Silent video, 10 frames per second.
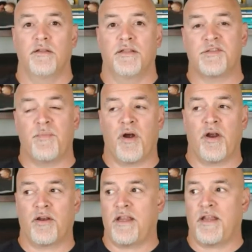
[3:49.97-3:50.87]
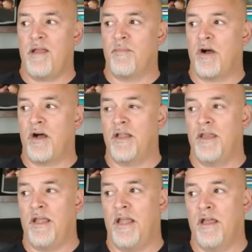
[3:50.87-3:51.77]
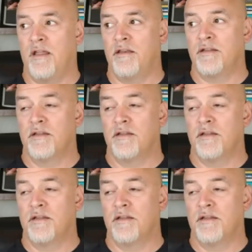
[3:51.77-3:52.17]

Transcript: This marketer came on and